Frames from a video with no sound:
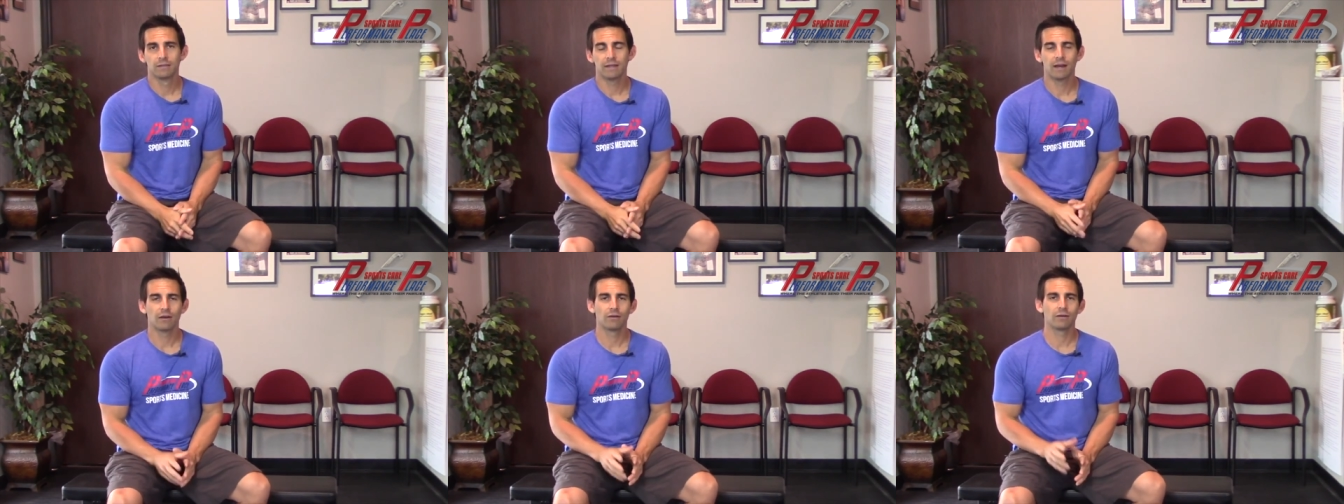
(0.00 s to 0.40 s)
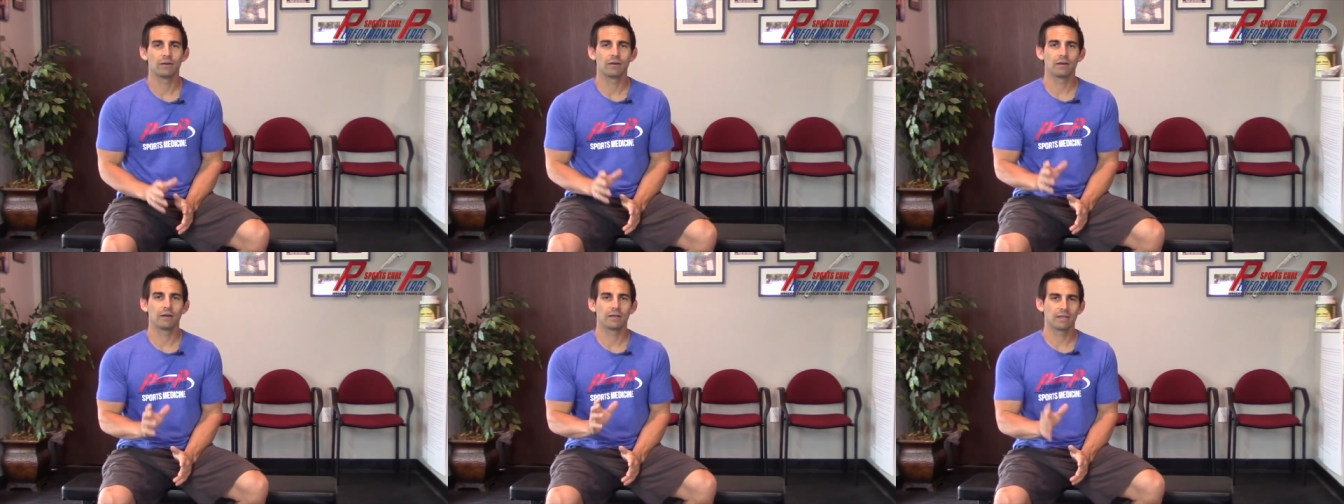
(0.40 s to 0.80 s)

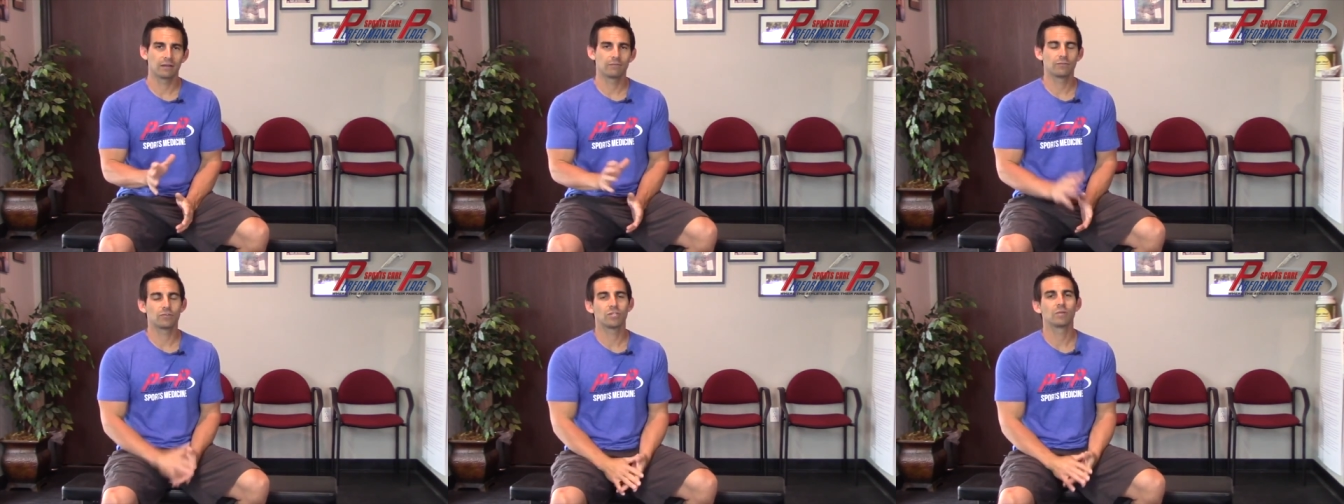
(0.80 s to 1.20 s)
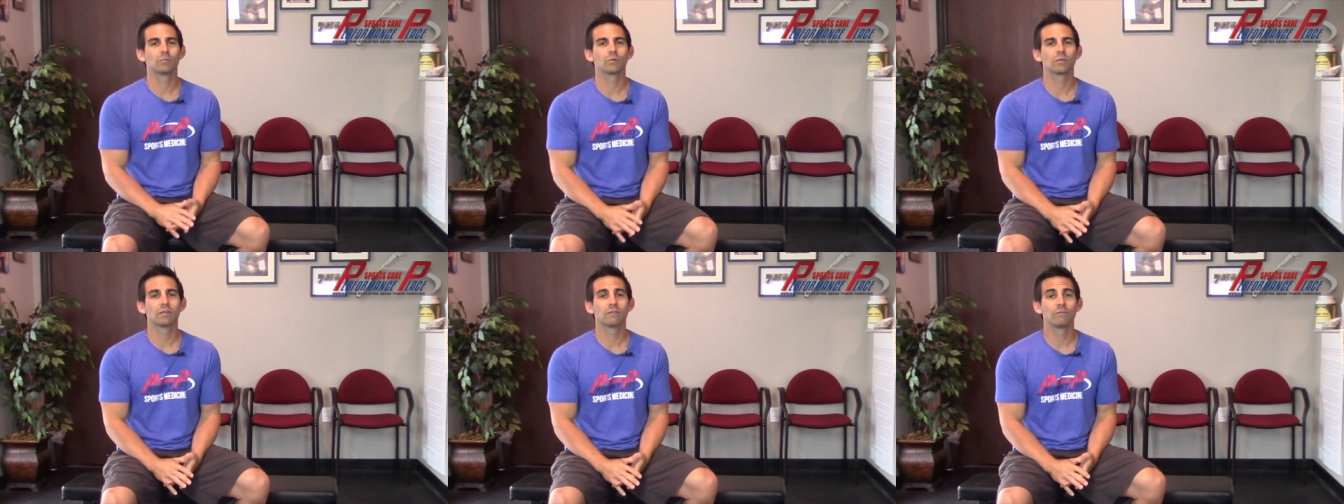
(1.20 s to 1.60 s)
Now, again, if it
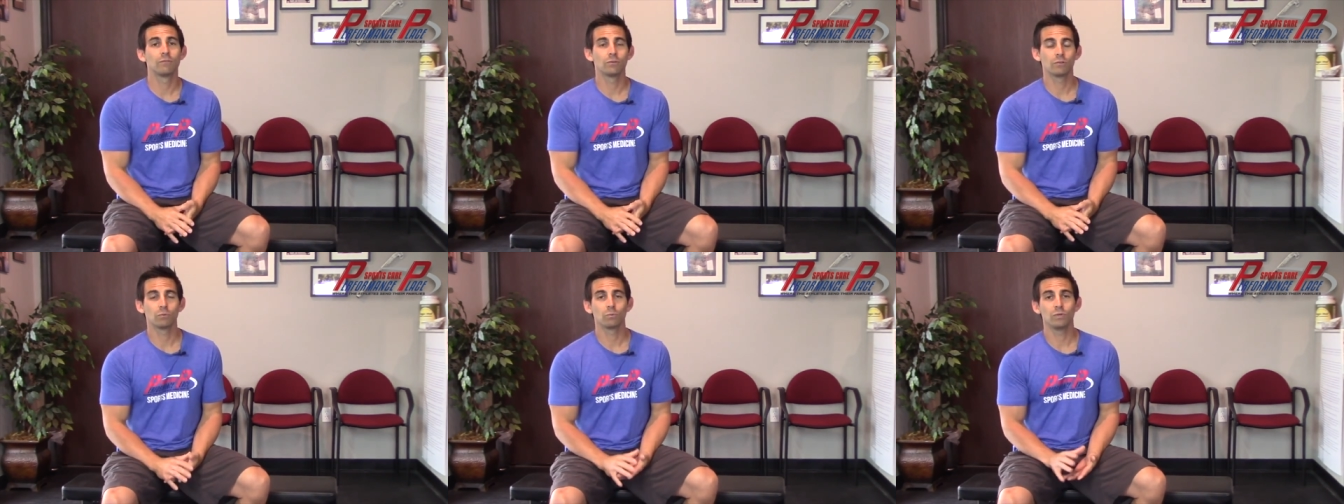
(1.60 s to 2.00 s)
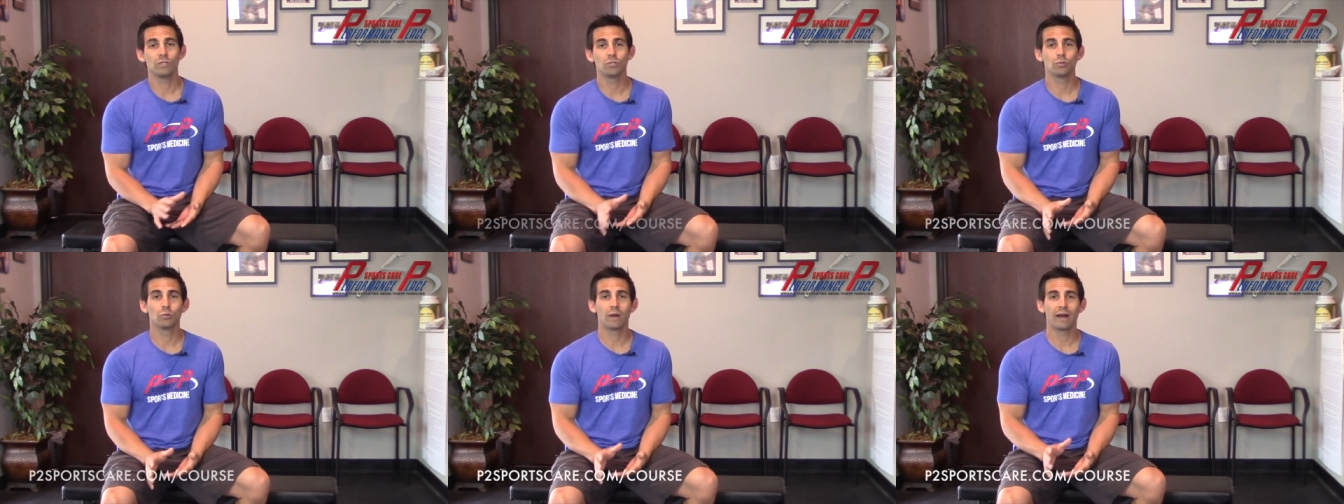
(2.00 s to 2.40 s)
seems really confusing, we
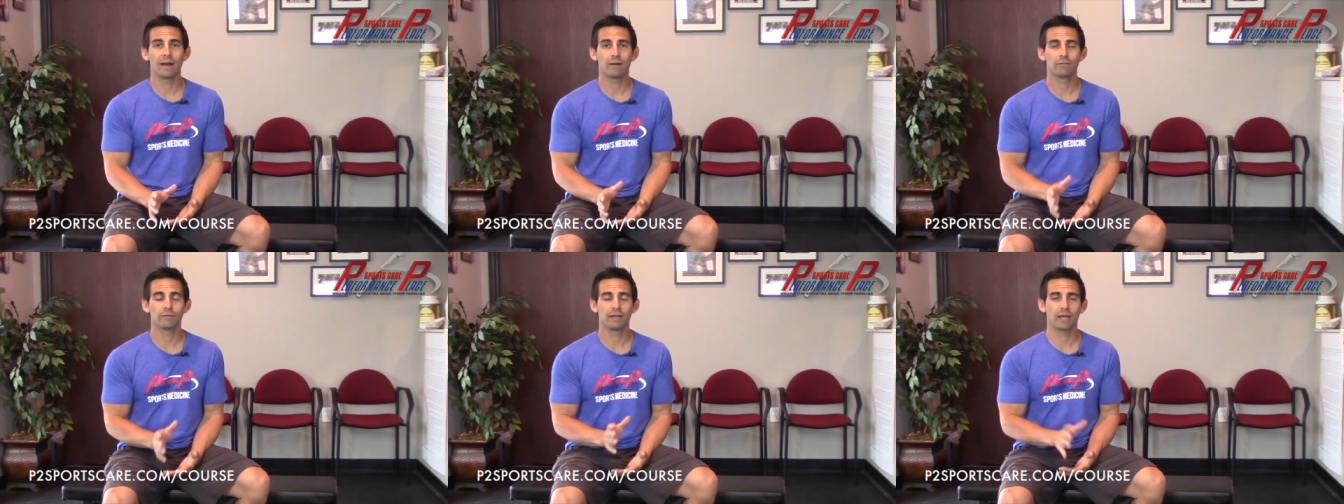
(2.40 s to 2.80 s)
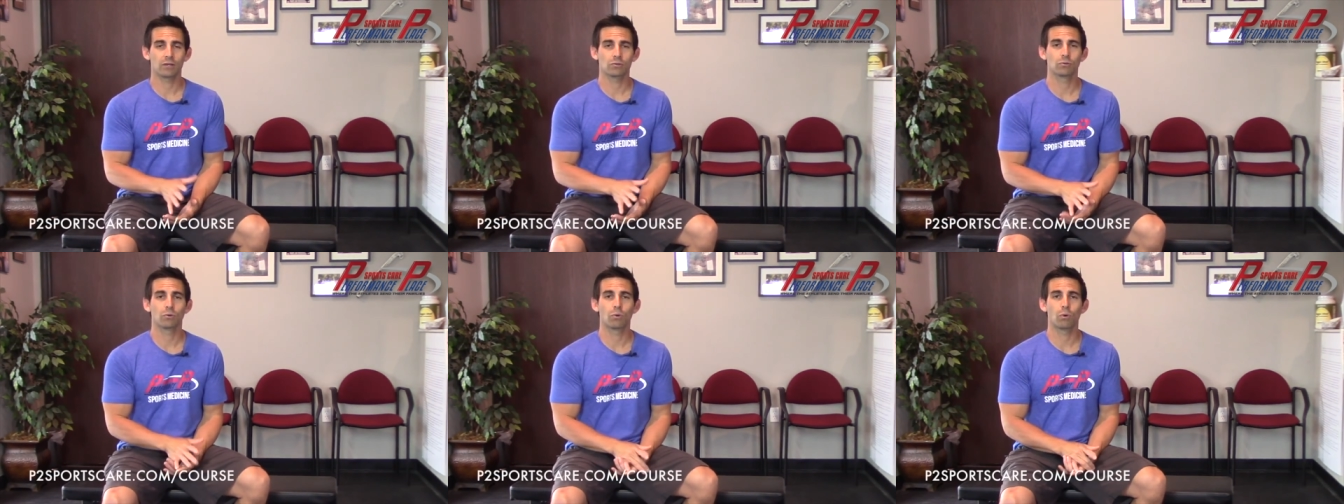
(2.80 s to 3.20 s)
do have an
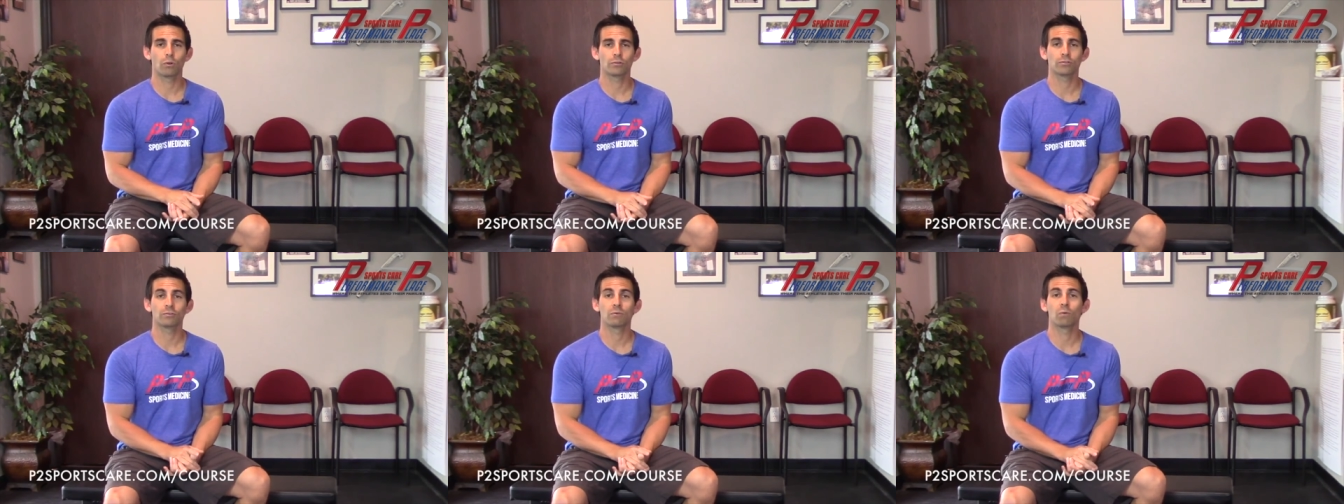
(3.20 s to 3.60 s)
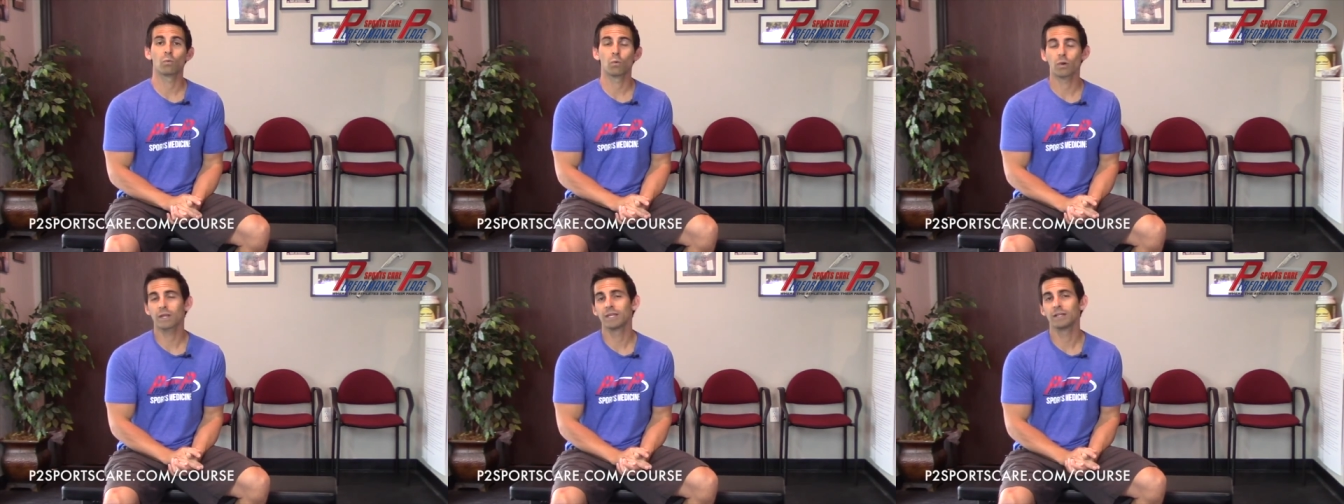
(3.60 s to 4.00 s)
actual course that we're
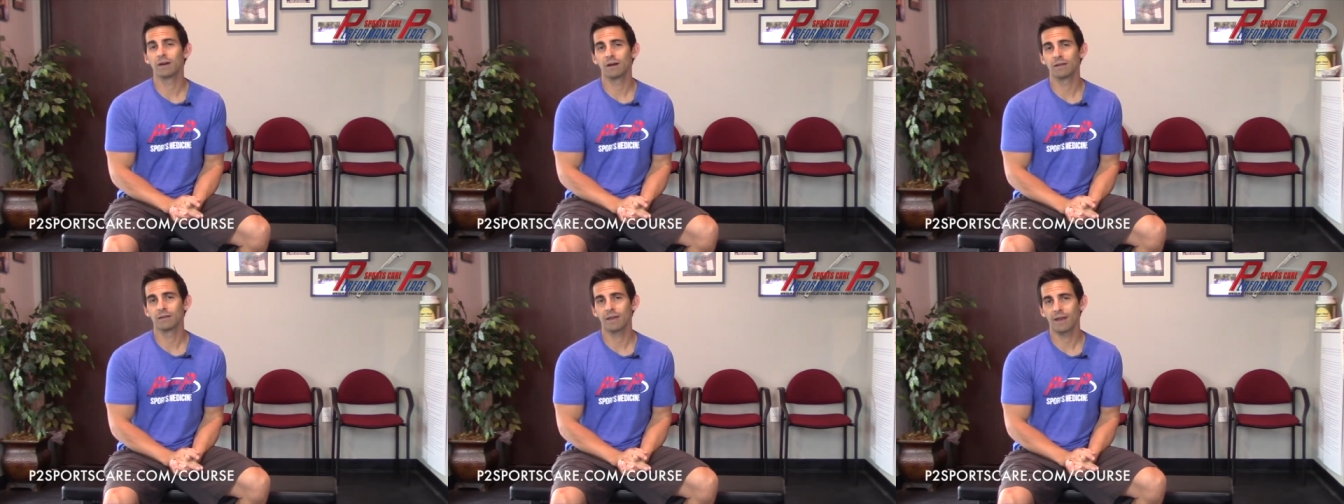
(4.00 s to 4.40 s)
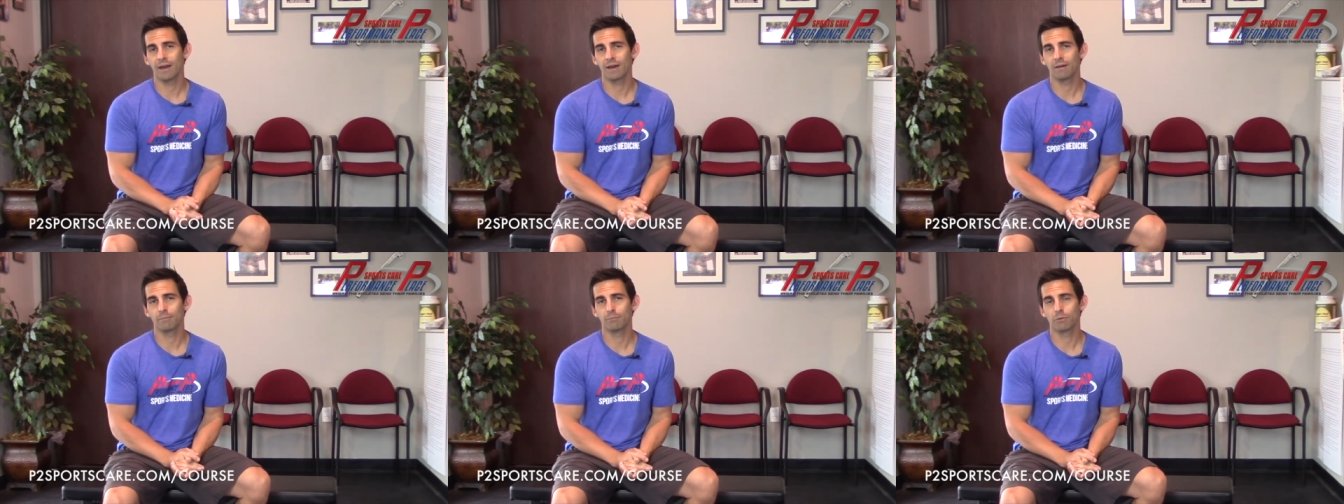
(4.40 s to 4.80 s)
working on
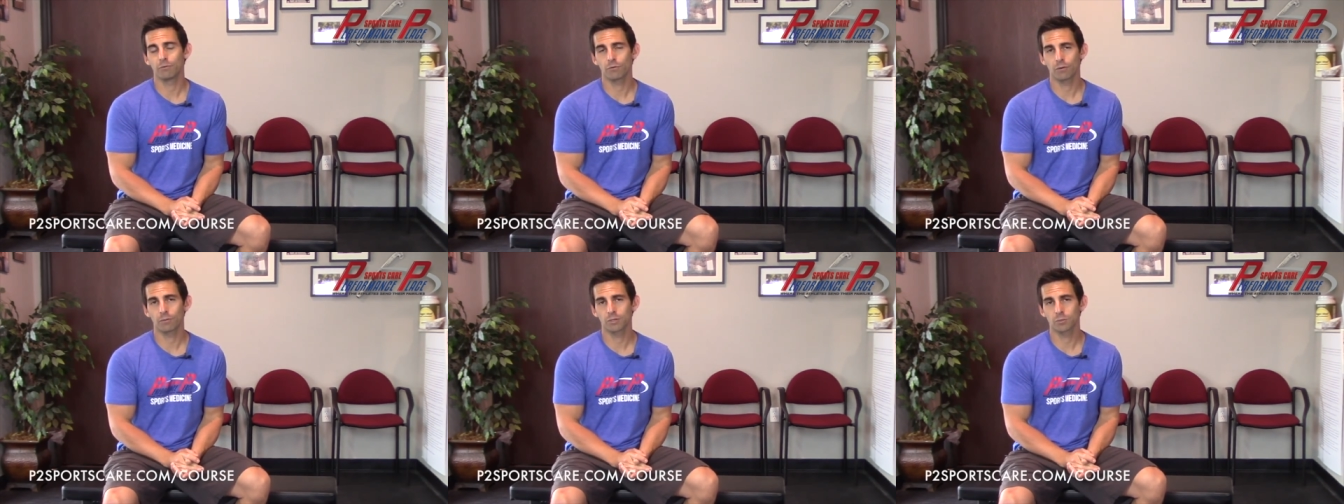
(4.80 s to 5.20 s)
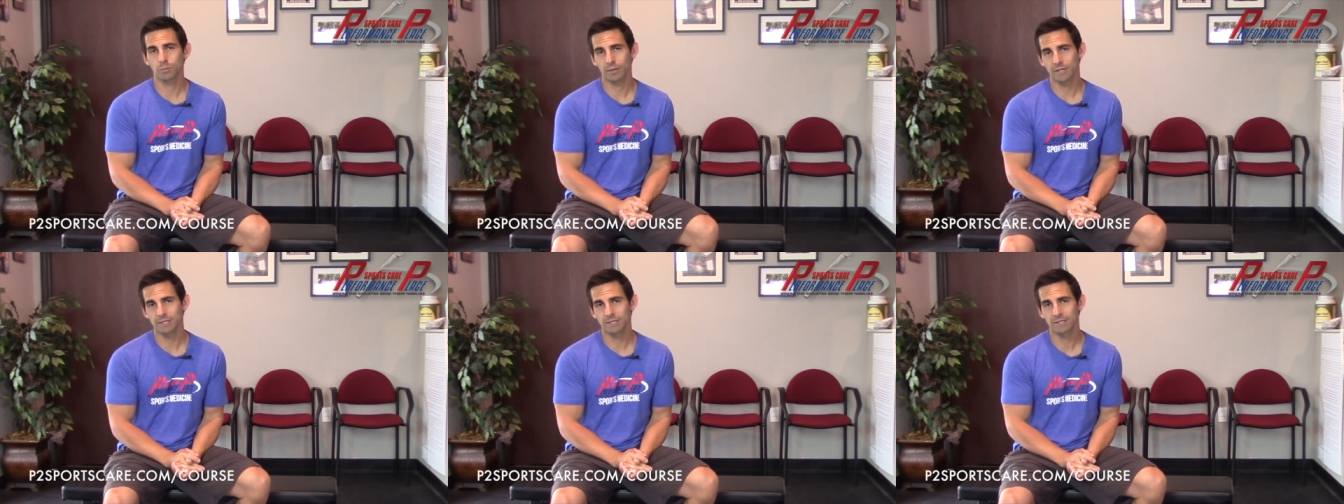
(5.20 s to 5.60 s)
at Performance
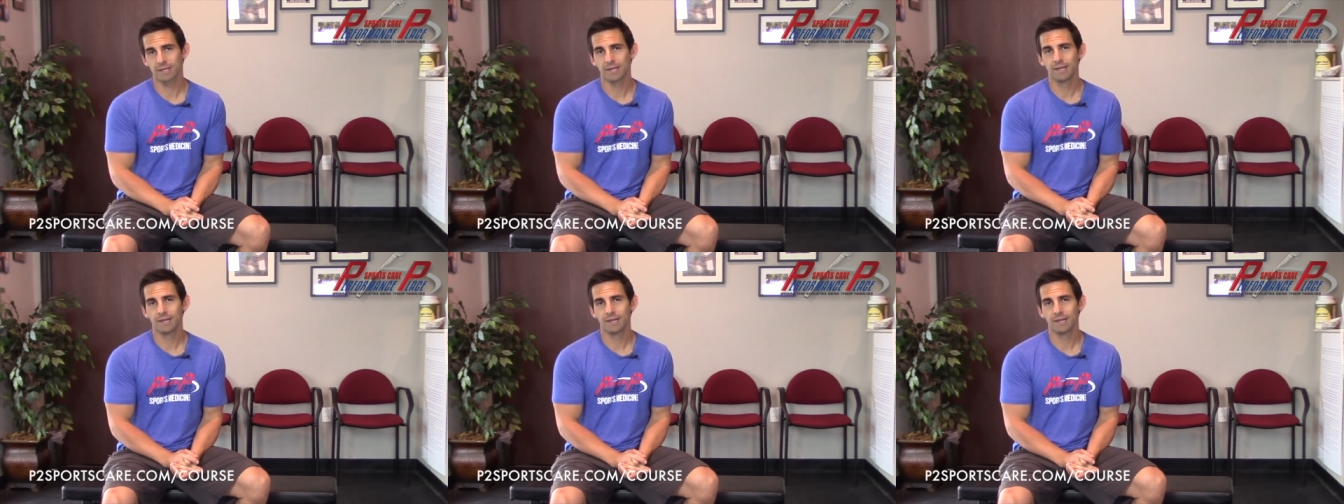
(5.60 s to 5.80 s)
Place,